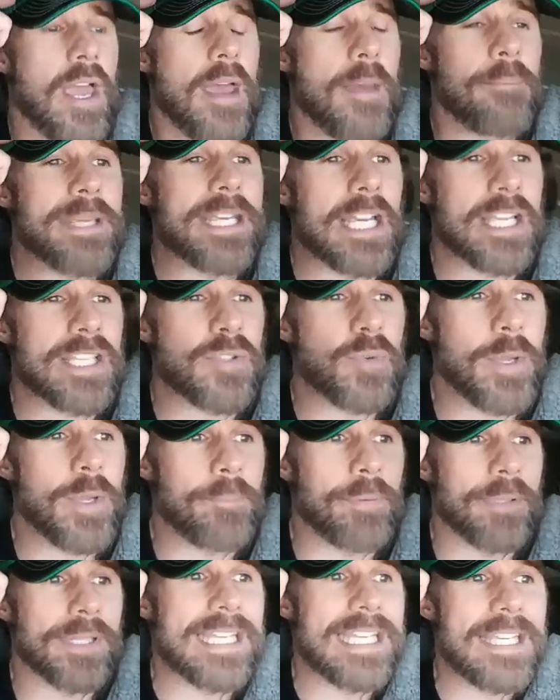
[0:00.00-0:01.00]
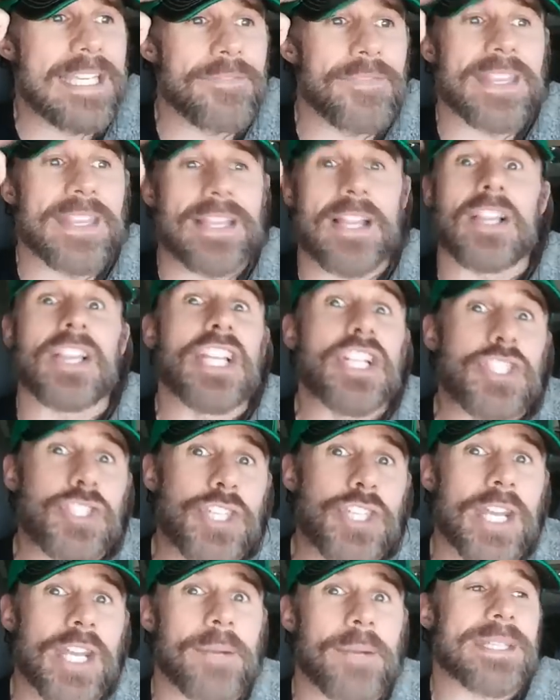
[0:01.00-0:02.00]
because we believe in the
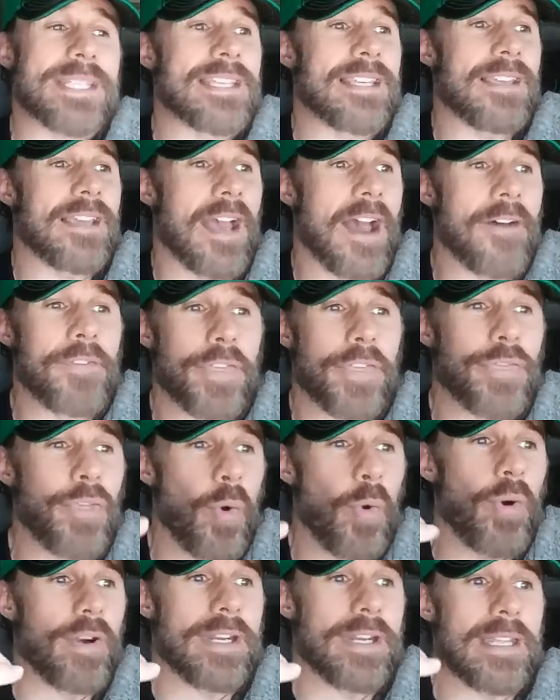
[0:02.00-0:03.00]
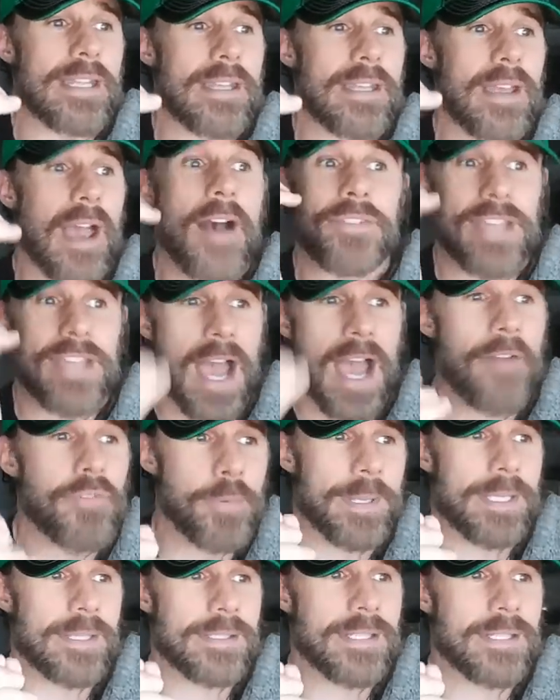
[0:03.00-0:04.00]
legitimacy of authority of
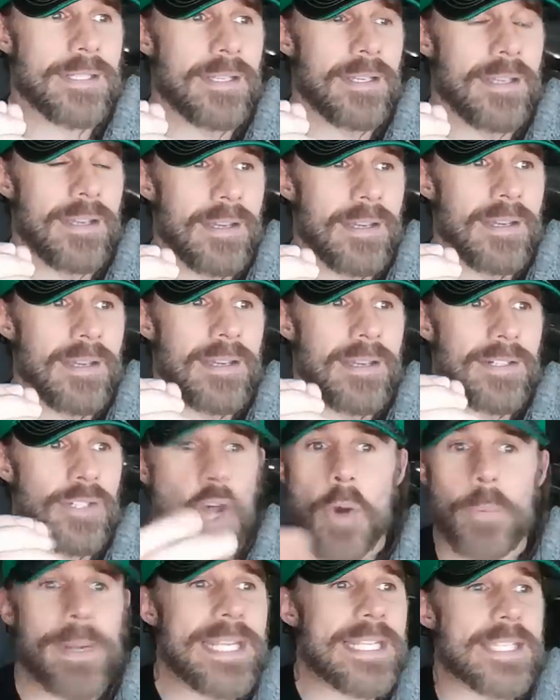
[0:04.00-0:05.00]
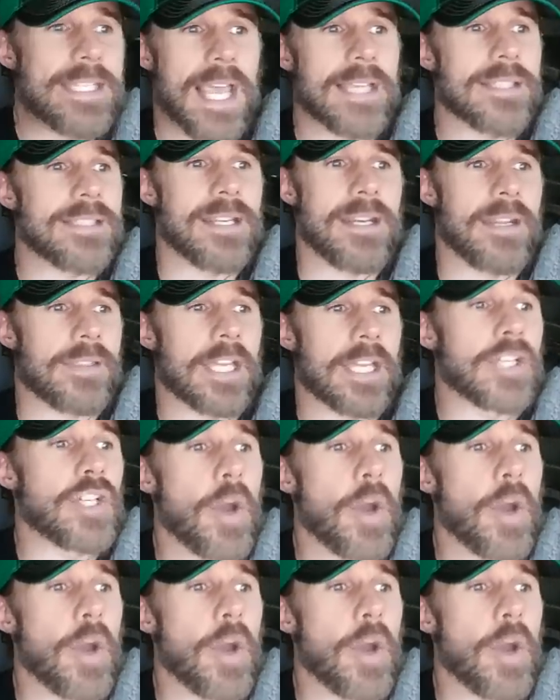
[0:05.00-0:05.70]
government, nobody says anything.